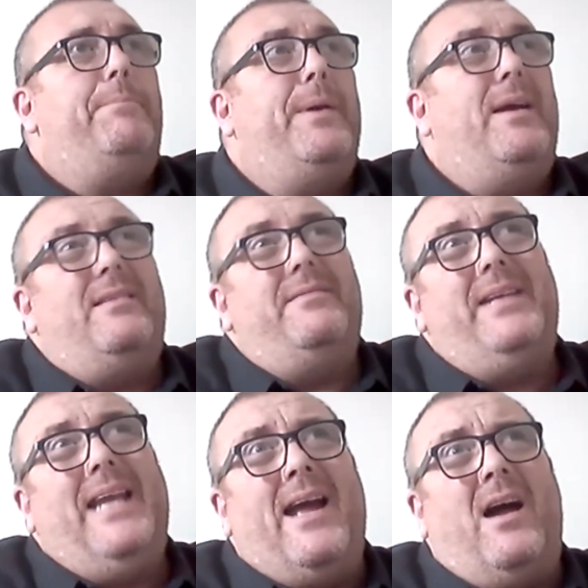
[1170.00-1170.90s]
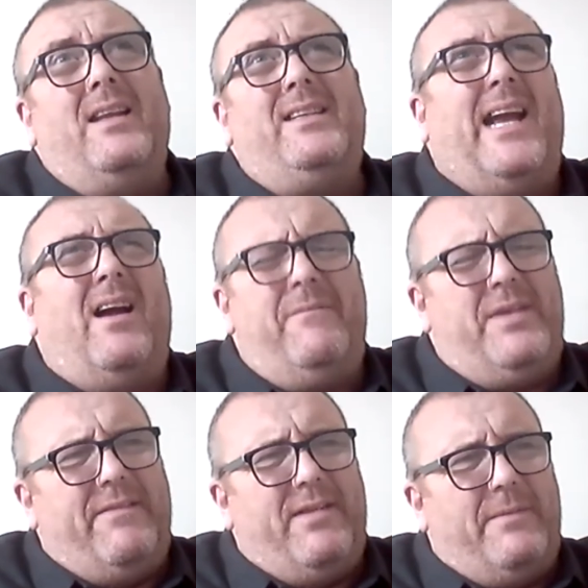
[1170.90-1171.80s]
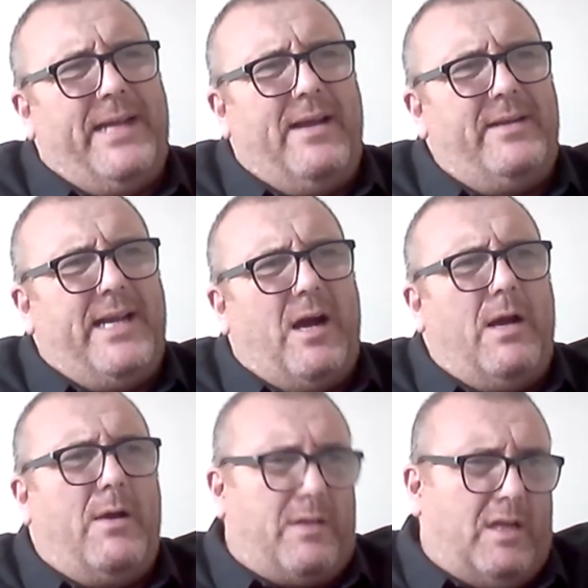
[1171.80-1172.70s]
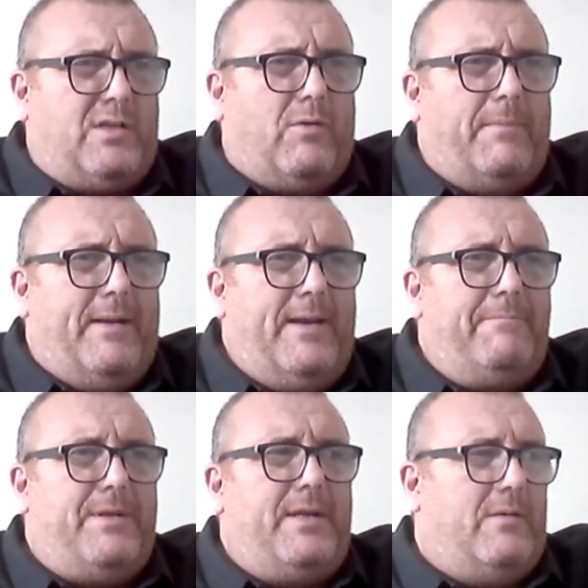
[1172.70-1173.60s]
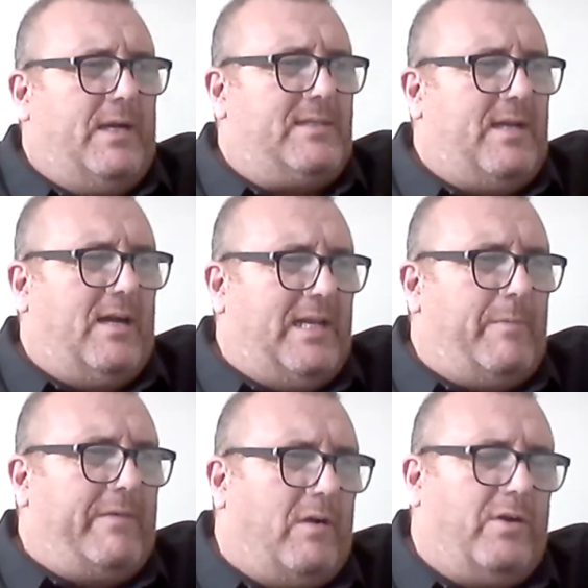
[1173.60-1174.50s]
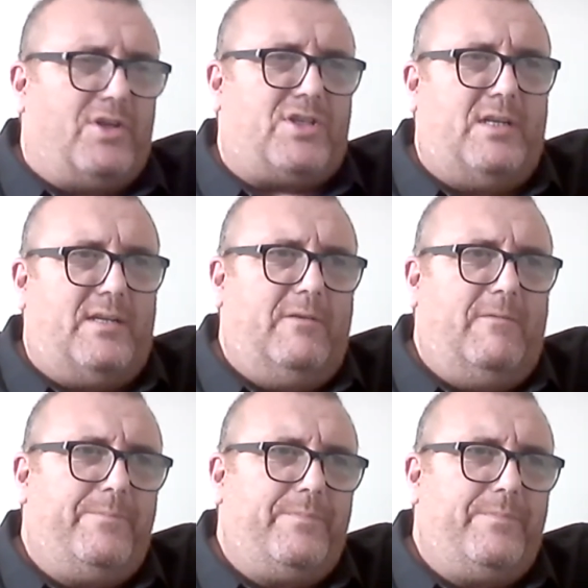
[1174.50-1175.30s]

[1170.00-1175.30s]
But yeah, I haven't given up yet. Yeah, I thought about it, but no, I think we've got lots to do.